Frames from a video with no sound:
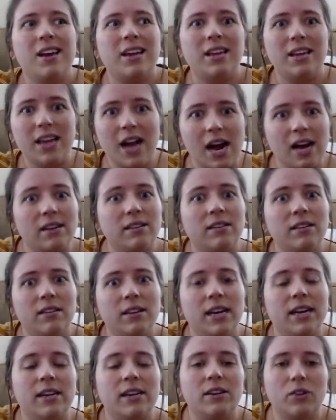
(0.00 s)
yes,
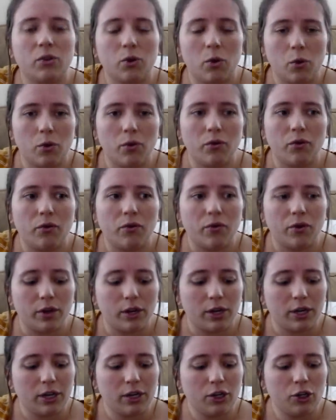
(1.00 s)
it is old
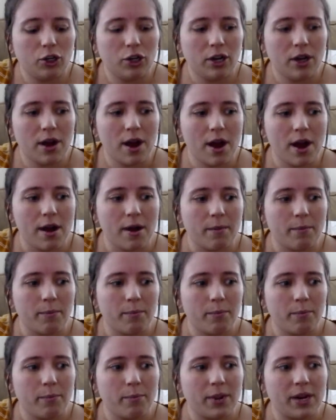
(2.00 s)
footage,
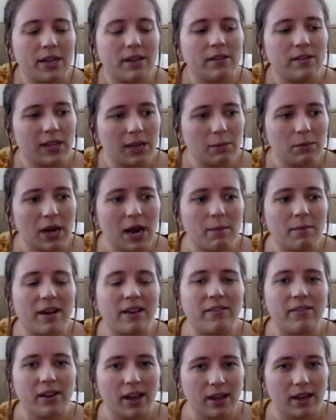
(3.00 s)
um, but at the same time, I
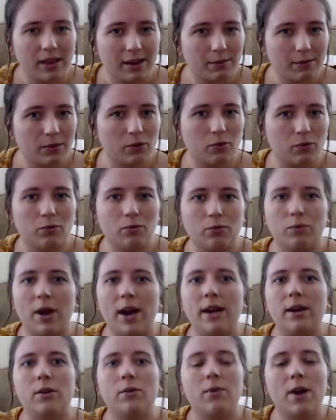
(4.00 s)
feel like that was
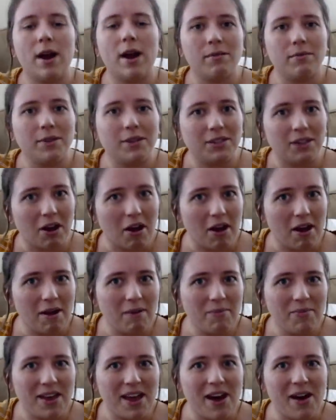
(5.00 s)
right around the
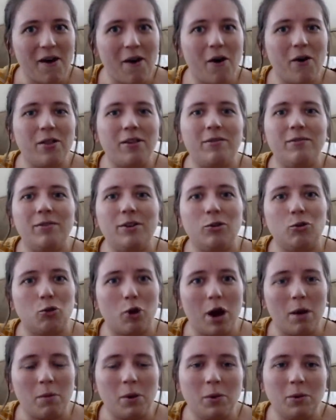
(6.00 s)
time that all of the
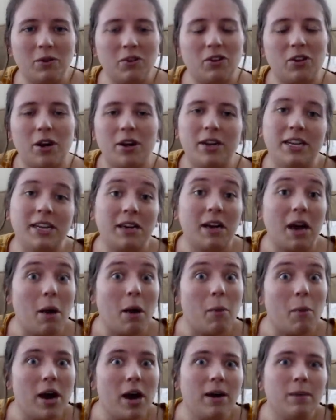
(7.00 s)
drama was starting to
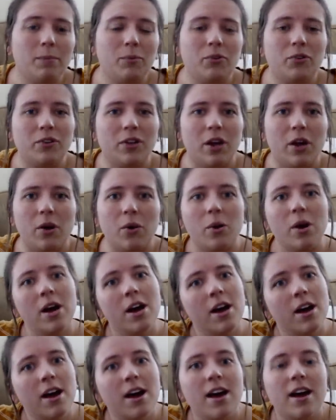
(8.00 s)
come up, so
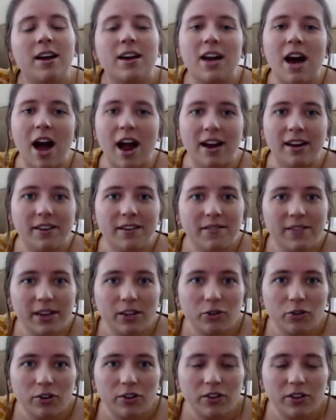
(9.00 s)
kind of
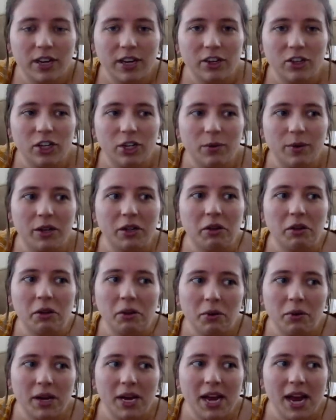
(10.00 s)
interesting to
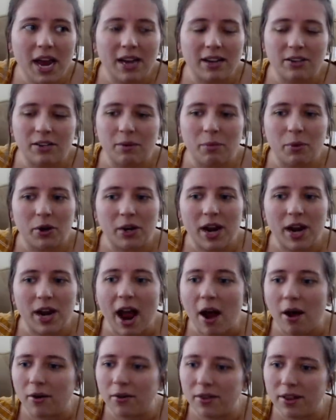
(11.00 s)
include it and to put it
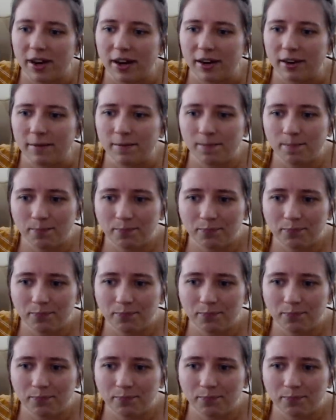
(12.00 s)
out there.